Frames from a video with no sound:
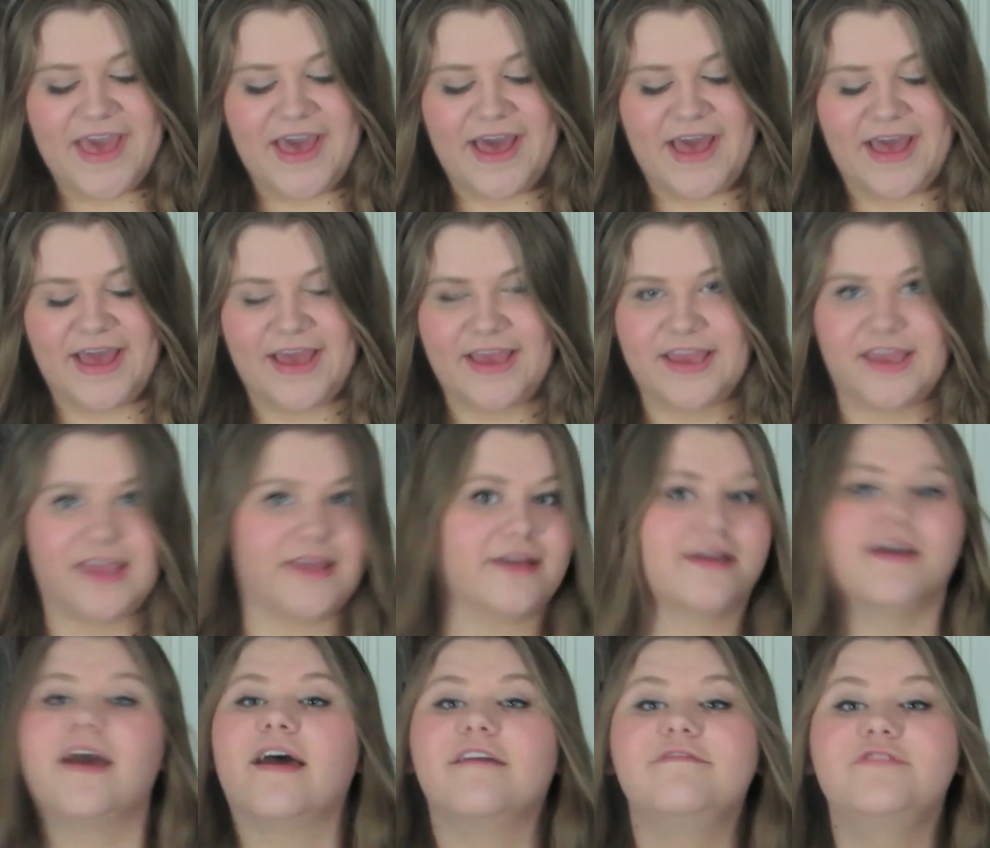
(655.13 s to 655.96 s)
I
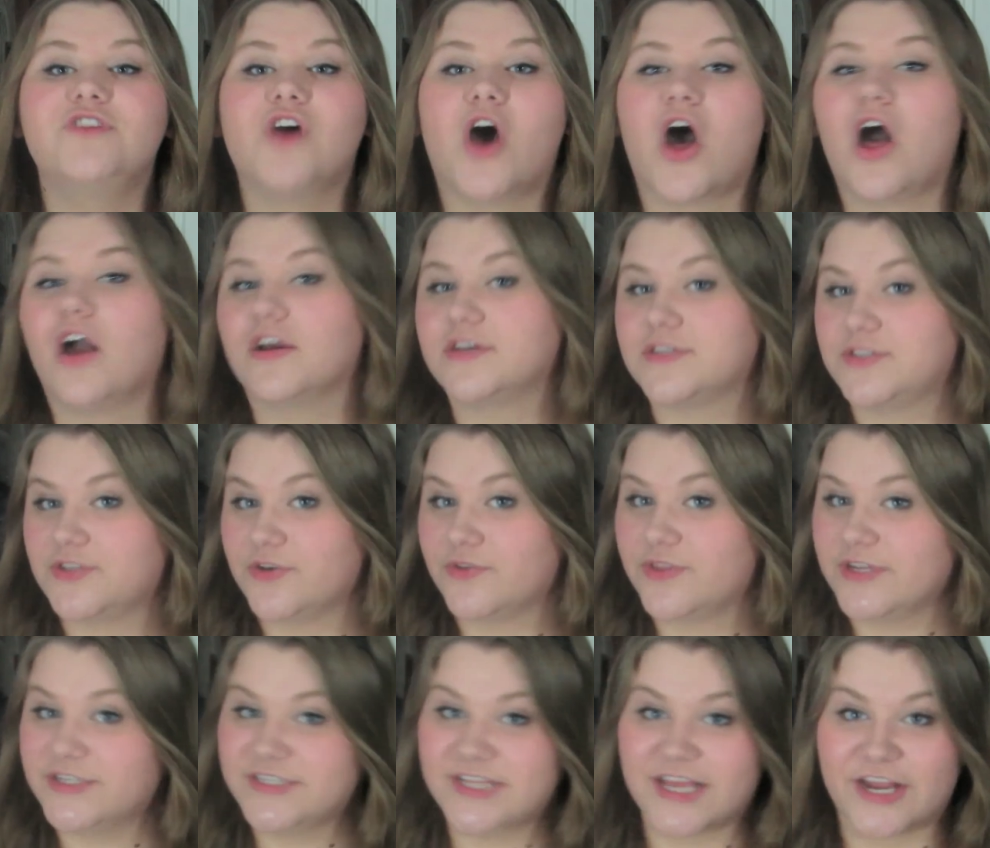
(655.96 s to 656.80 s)
have dogs,
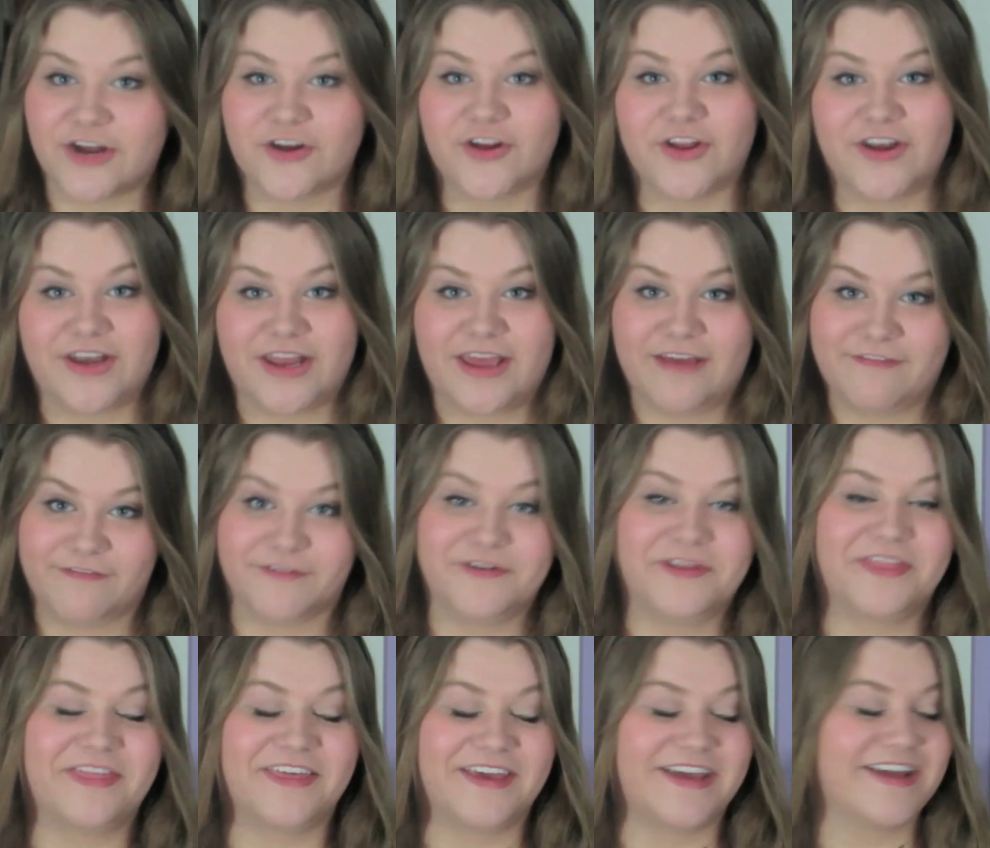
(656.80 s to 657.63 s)
so there's hair on
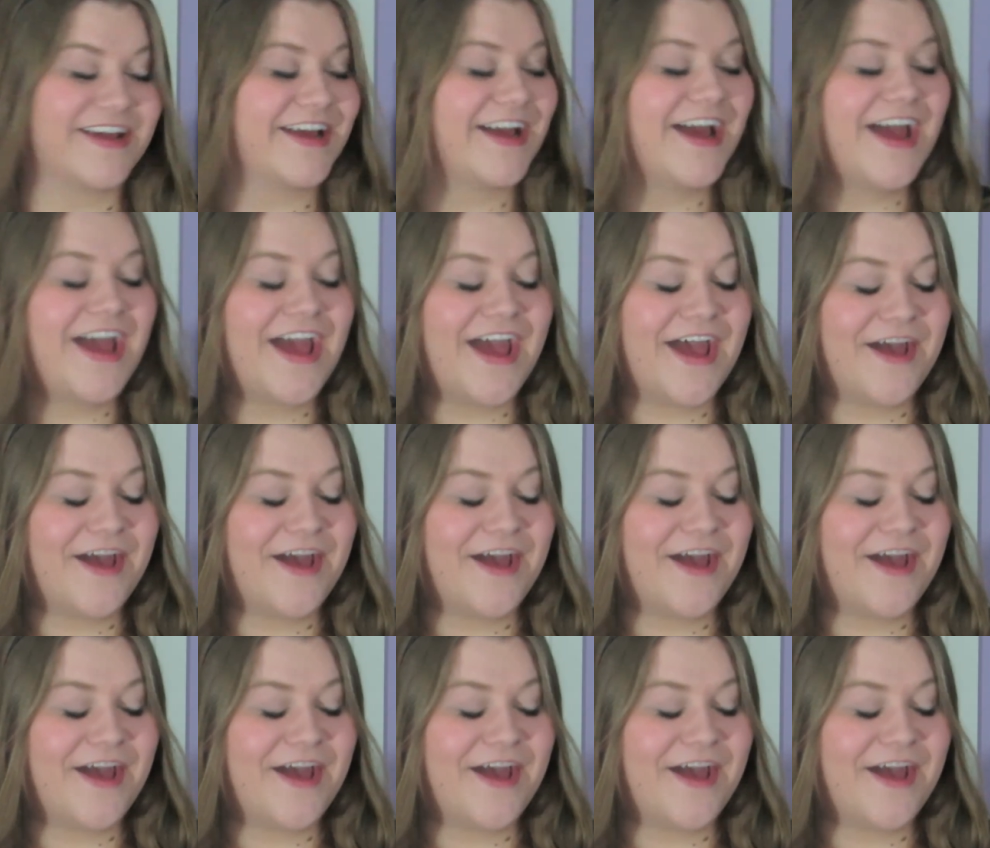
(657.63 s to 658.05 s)
everything.